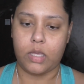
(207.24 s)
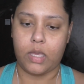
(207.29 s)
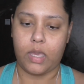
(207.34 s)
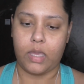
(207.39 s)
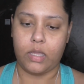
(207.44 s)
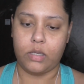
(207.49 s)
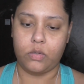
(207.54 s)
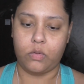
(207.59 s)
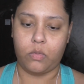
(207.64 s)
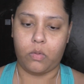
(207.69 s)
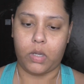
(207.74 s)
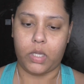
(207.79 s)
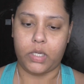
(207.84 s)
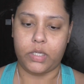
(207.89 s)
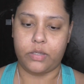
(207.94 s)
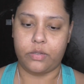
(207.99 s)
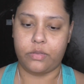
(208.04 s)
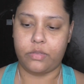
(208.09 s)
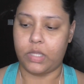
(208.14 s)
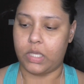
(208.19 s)
and
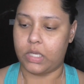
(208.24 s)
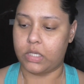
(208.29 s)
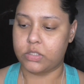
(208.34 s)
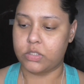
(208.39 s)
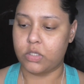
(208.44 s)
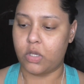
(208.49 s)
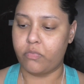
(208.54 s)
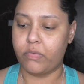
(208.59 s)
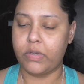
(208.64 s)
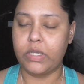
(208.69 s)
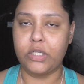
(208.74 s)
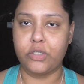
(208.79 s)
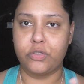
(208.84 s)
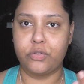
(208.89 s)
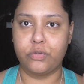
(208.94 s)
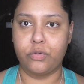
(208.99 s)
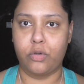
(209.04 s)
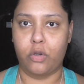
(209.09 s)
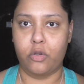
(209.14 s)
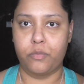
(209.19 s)
quite thick. So I really
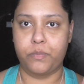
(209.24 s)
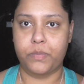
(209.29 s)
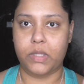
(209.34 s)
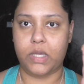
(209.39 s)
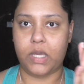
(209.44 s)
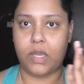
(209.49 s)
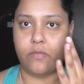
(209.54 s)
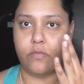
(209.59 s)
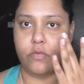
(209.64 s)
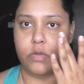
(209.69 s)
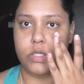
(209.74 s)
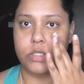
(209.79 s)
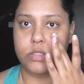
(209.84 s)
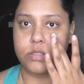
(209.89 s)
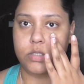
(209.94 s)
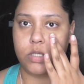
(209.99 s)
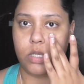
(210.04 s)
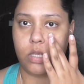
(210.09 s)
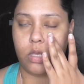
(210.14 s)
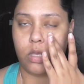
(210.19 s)
do hope the
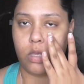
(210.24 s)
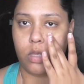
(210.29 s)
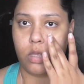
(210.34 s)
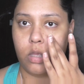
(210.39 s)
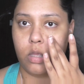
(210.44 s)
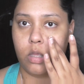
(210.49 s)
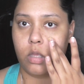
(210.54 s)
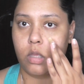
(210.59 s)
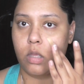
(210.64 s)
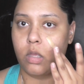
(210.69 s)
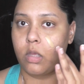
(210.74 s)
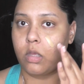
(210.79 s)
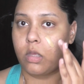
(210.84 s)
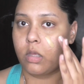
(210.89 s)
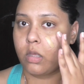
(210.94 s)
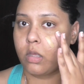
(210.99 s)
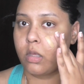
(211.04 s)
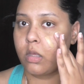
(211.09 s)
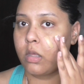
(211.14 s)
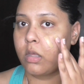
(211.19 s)
coverage
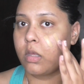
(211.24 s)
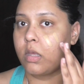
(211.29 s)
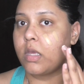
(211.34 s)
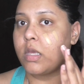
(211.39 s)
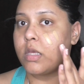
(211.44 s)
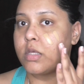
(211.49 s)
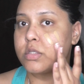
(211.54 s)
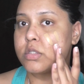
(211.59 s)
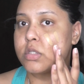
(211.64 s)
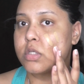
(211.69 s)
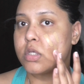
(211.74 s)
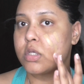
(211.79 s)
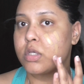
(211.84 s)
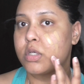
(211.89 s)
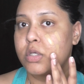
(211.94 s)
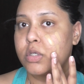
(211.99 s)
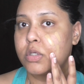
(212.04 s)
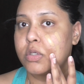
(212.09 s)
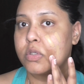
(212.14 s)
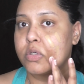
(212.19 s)
is
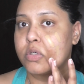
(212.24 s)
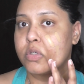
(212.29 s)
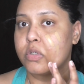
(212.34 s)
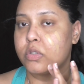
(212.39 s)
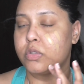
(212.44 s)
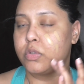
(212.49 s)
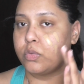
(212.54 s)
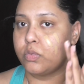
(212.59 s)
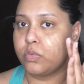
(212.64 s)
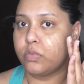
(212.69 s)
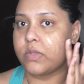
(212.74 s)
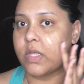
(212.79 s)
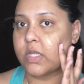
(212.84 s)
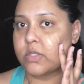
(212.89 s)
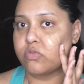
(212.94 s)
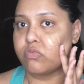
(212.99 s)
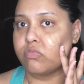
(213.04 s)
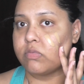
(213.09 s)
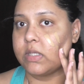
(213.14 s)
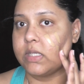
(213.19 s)
good. Ooh,
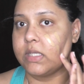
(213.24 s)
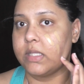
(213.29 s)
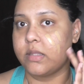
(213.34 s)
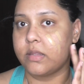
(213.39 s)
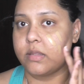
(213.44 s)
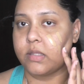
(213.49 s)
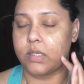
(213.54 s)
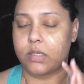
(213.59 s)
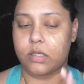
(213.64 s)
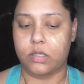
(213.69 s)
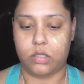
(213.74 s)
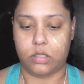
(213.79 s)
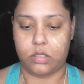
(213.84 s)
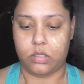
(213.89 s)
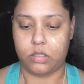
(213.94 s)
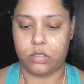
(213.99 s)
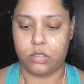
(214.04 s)
that's really thick.